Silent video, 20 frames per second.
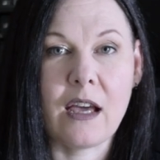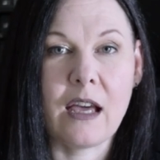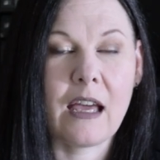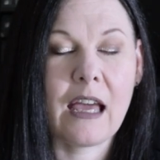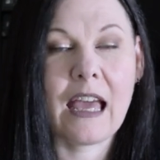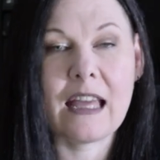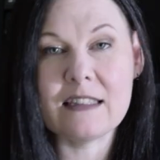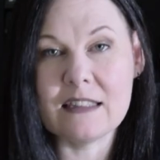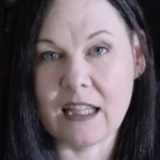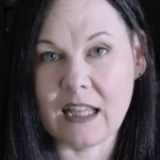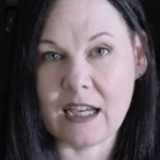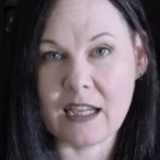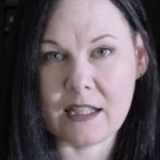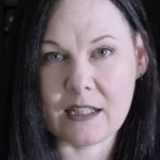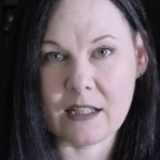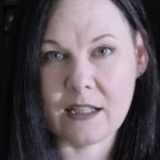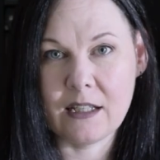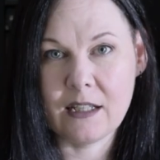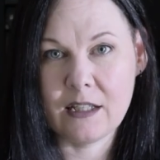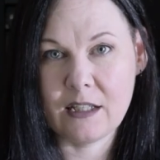
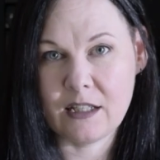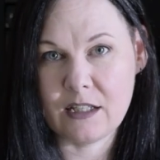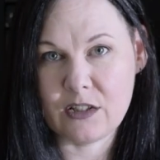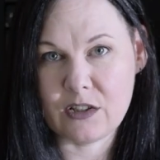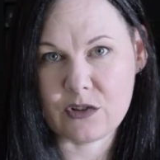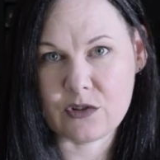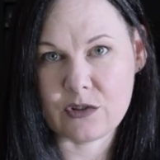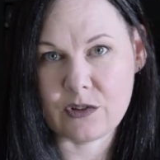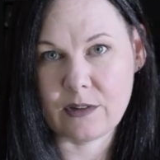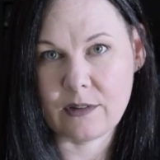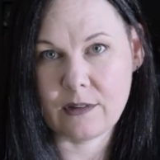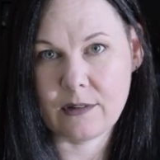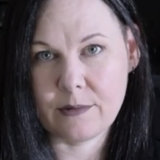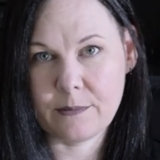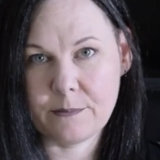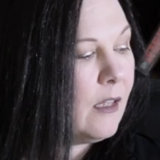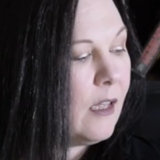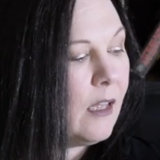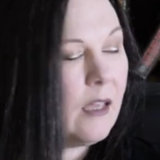headline editions.